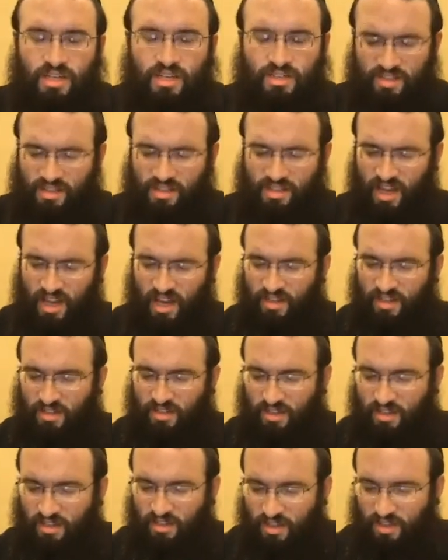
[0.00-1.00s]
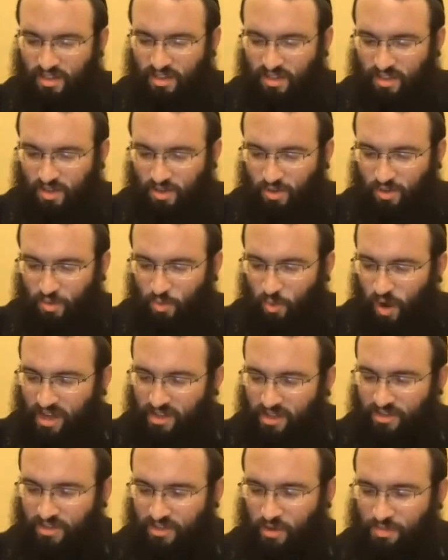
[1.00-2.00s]
he says Cain.
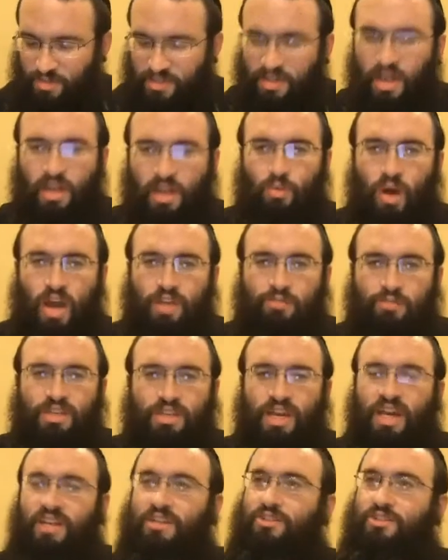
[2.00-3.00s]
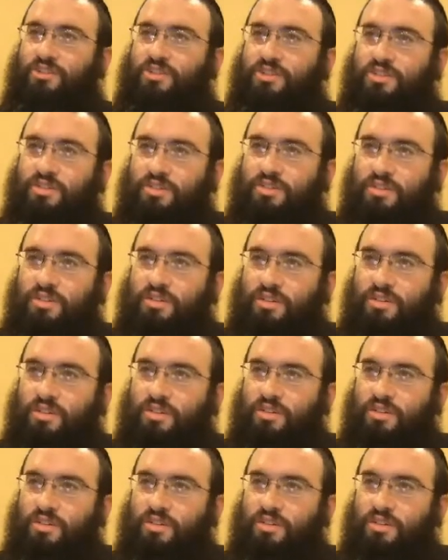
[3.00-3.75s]
Why are you so upset? Why miyayish?